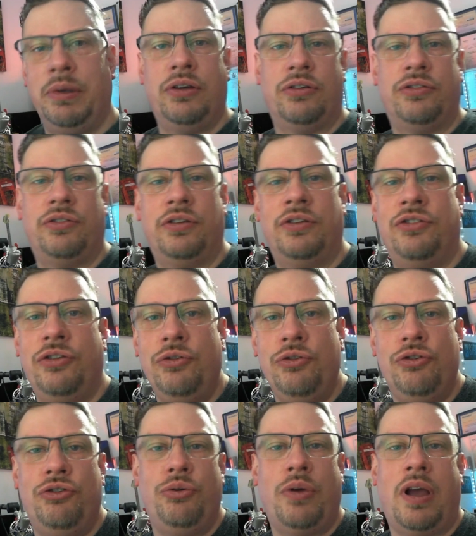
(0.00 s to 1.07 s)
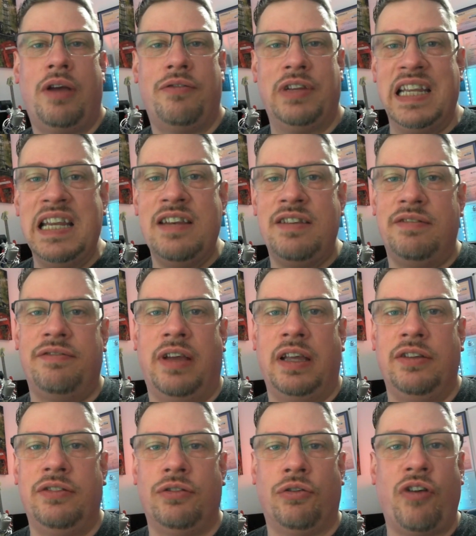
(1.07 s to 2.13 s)
Because as soon as you have an
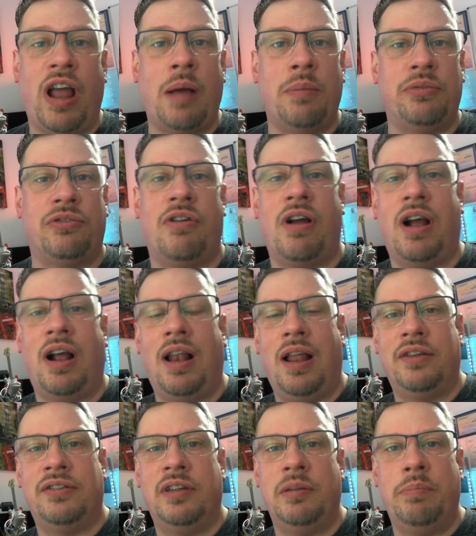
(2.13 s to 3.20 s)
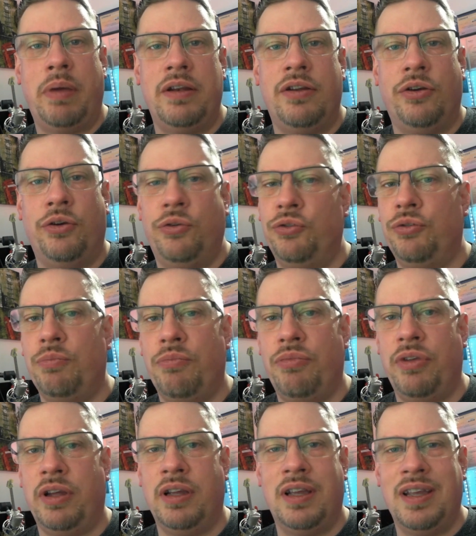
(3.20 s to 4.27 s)
interface or an abstract class depending on
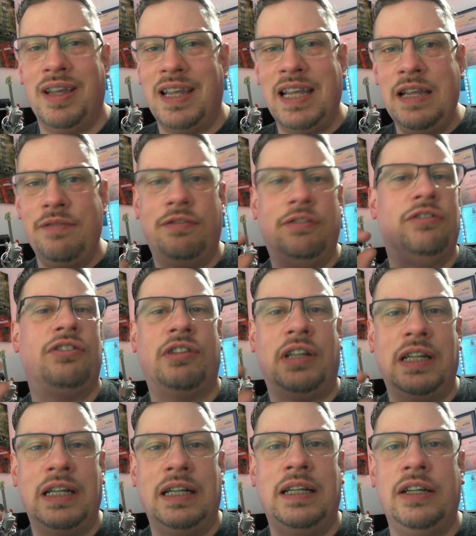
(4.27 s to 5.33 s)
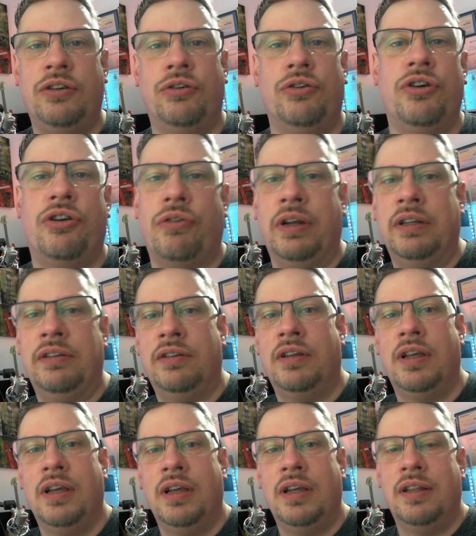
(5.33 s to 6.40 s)
something even slightly concrete
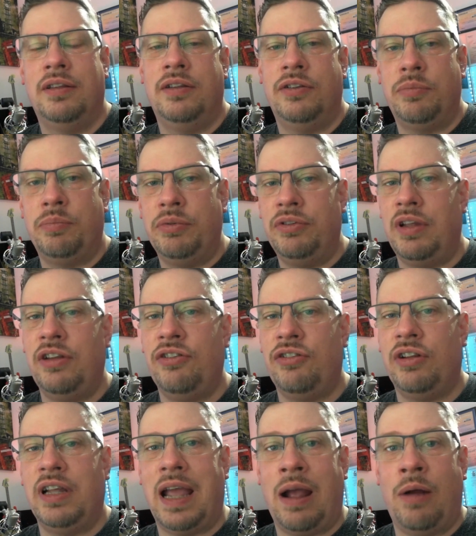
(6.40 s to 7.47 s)
that's potentially